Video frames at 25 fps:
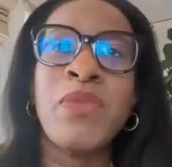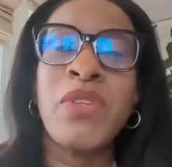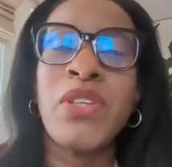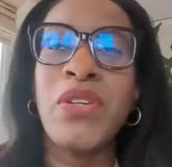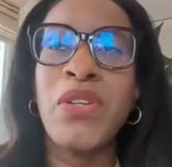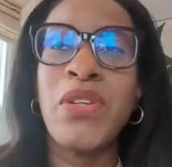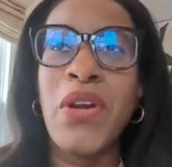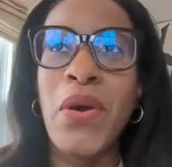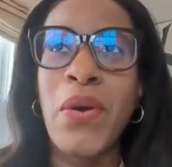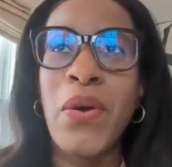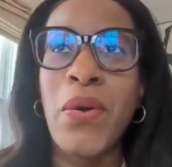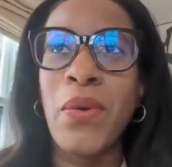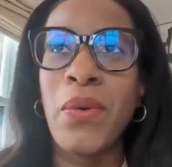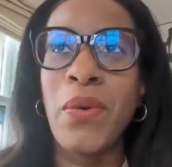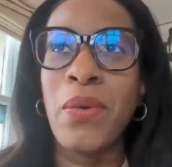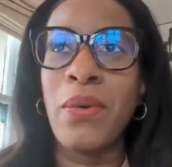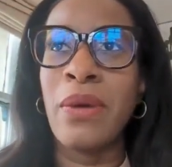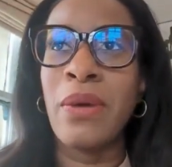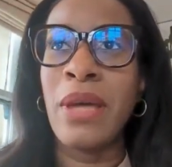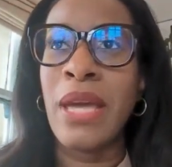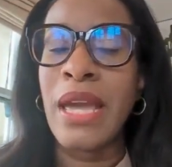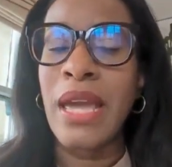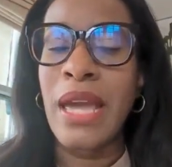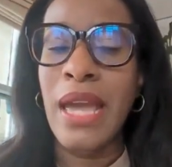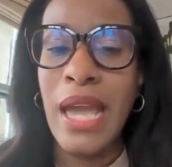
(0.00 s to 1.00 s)
you
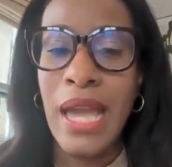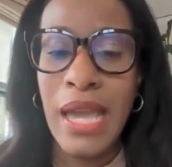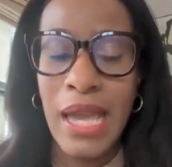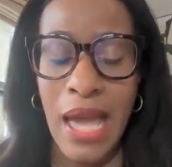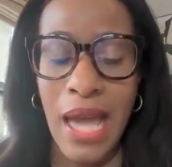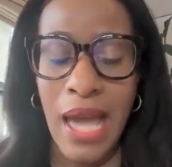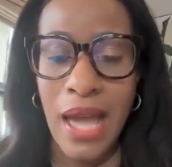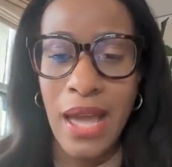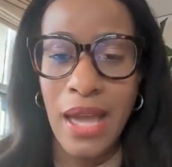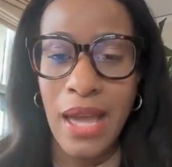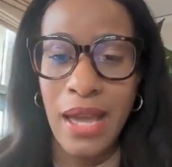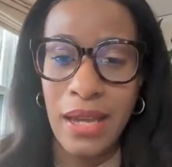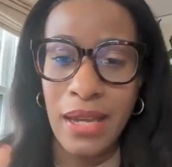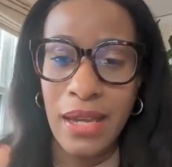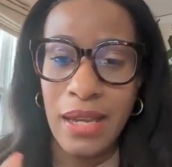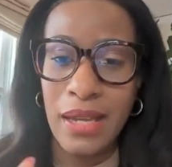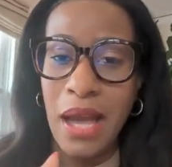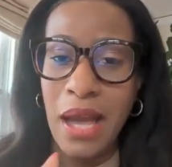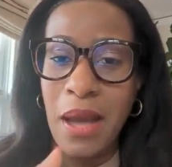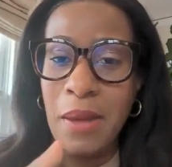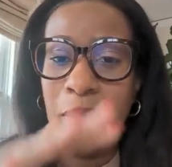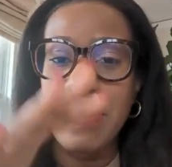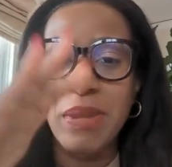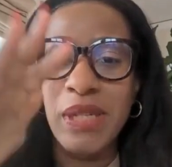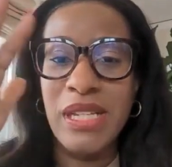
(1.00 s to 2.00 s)
know, AI
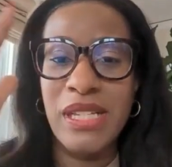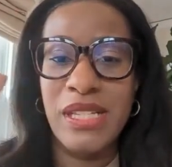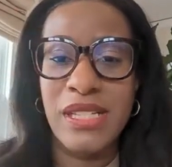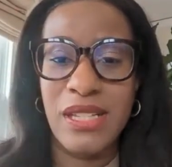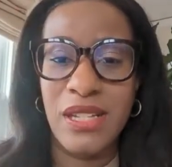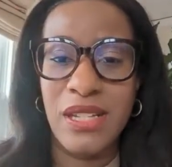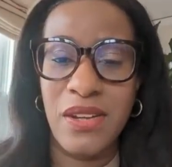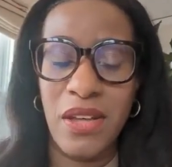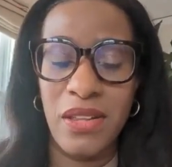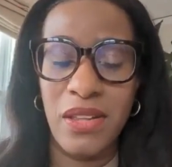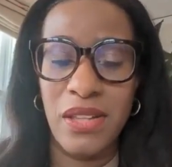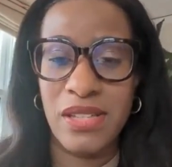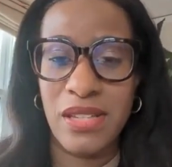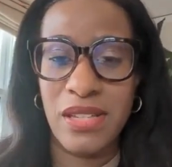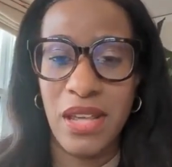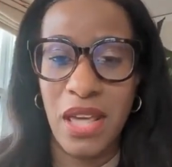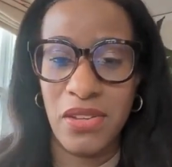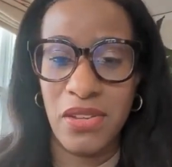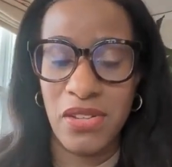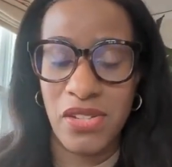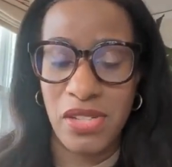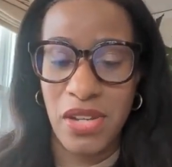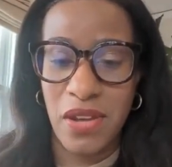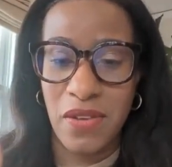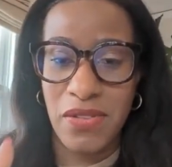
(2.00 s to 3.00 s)
companies and all this
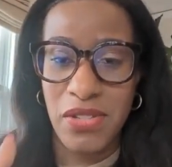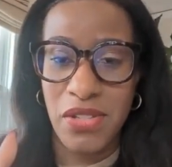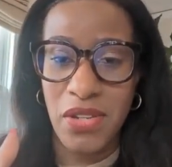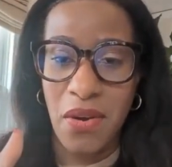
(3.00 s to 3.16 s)
other stuff.